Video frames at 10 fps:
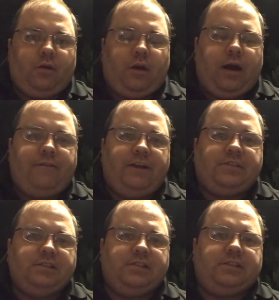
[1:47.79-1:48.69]
I've
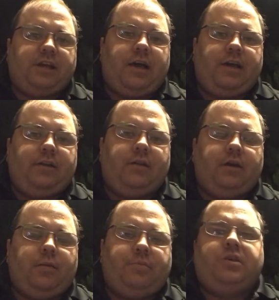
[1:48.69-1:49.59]
actually signed
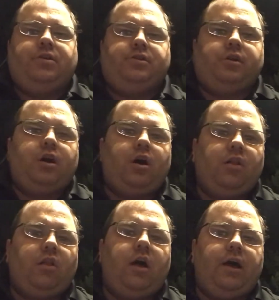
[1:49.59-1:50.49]
a petition
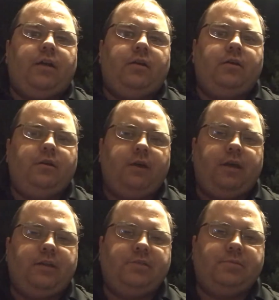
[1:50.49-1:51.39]
online,
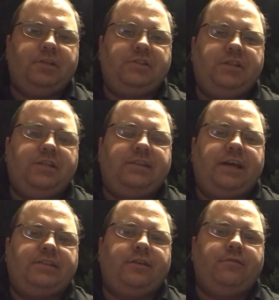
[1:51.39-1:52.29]
and this petition is
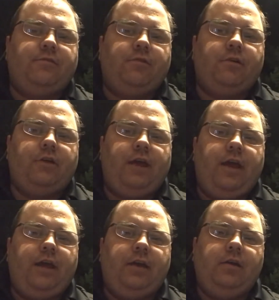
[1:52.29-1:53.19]
asking for
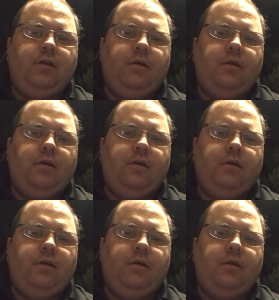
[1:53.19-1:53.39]
a